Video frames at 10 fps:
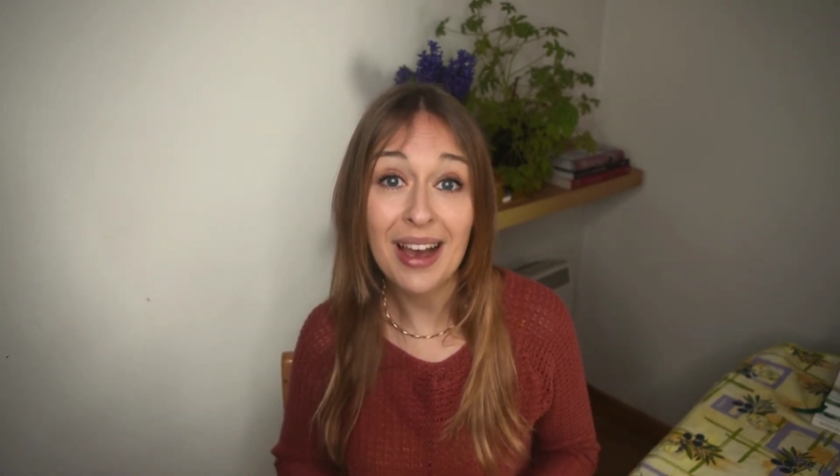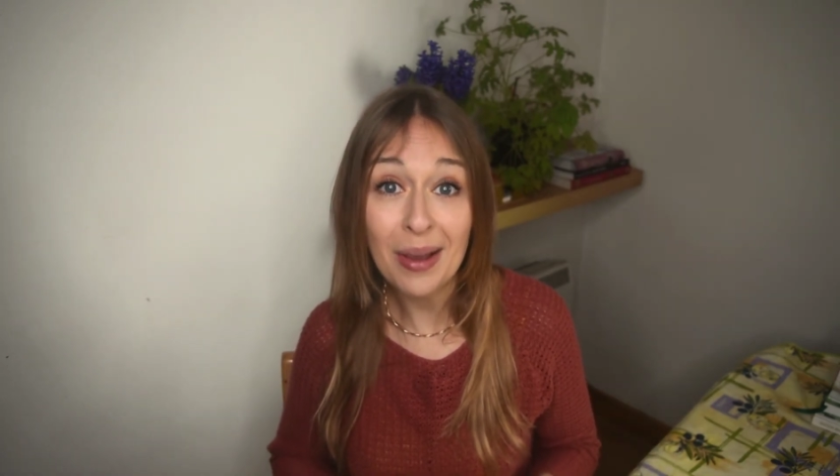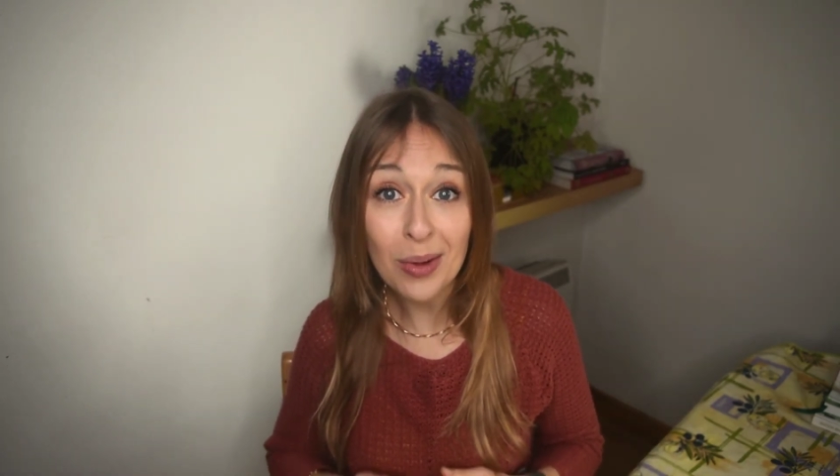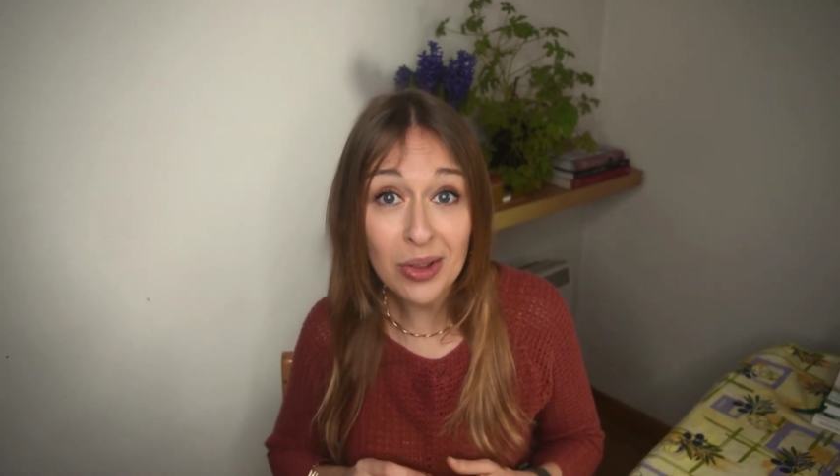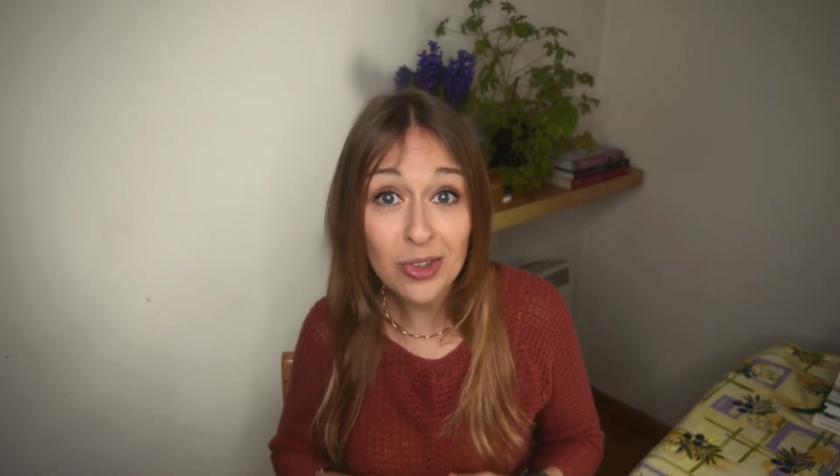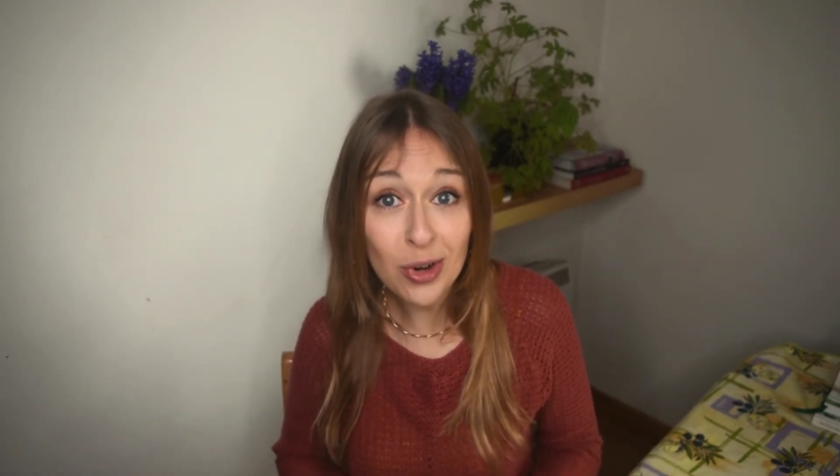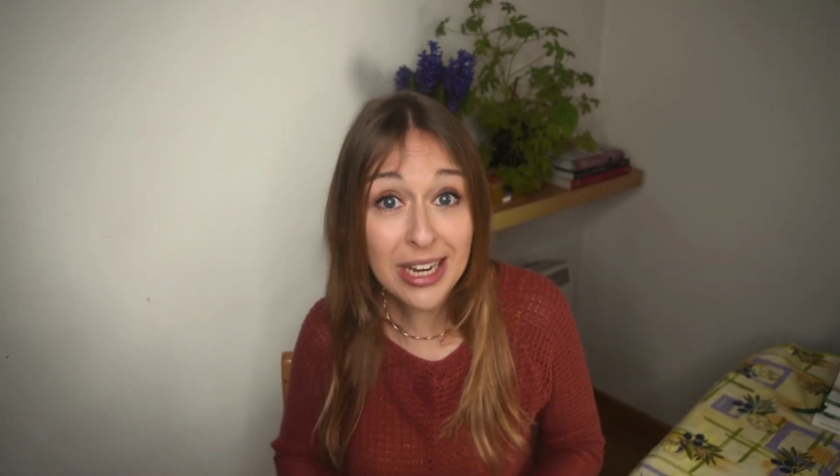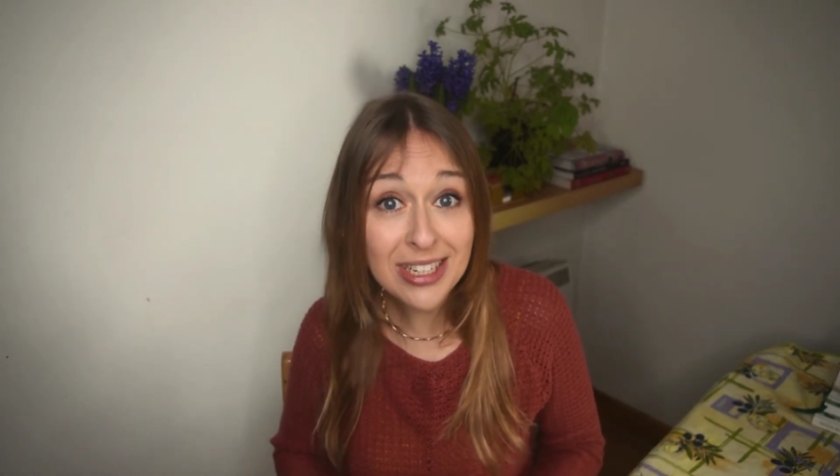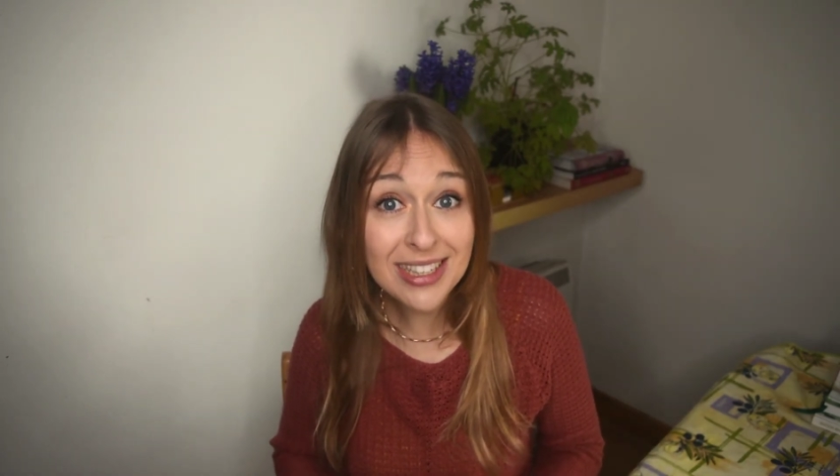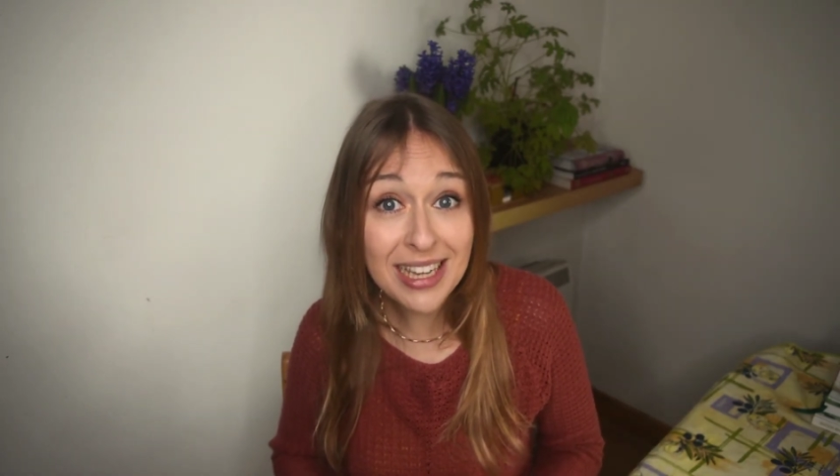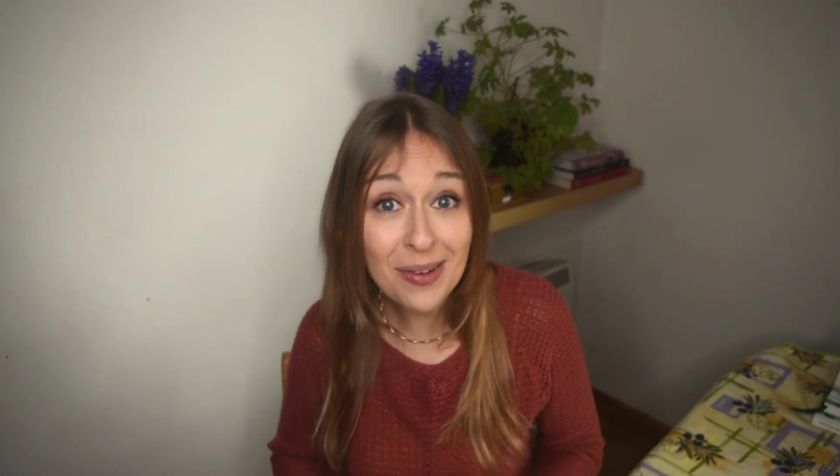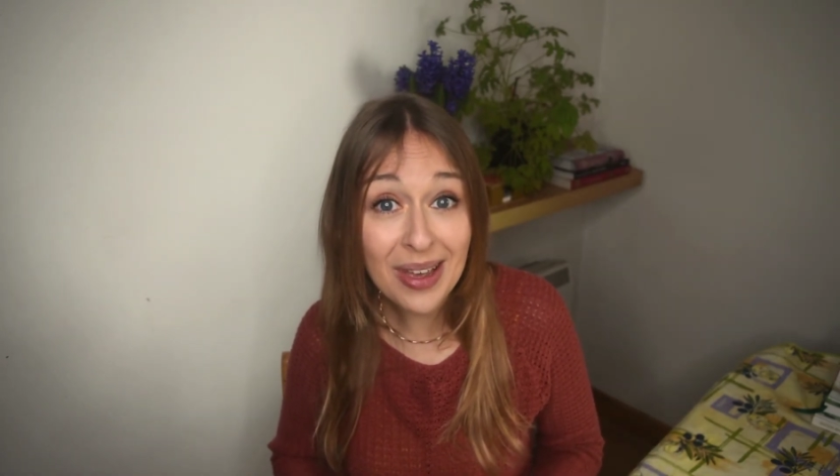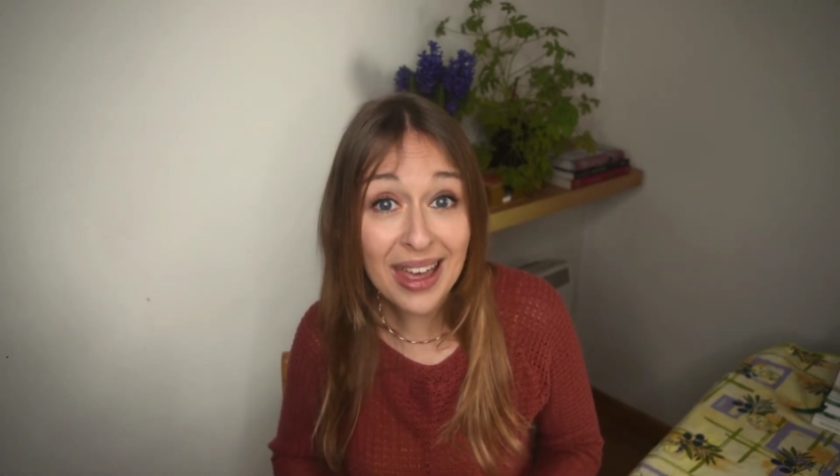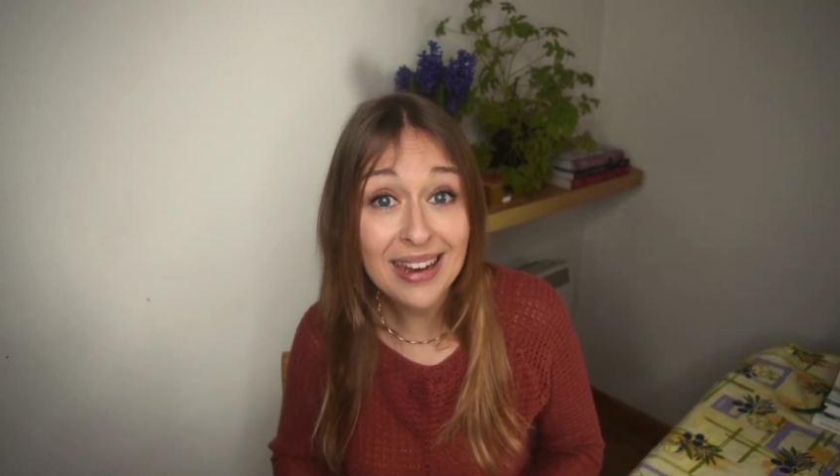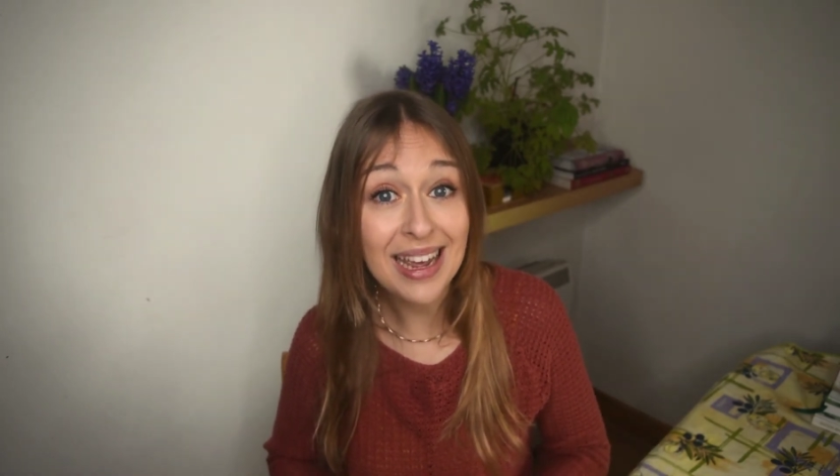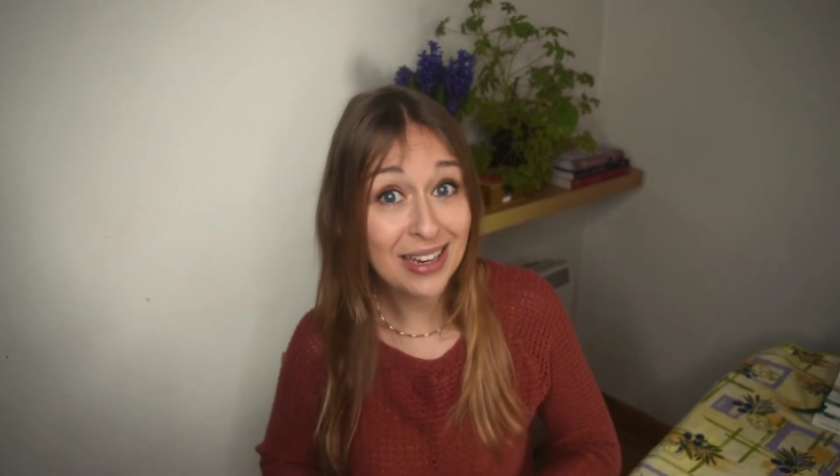I will try to see you again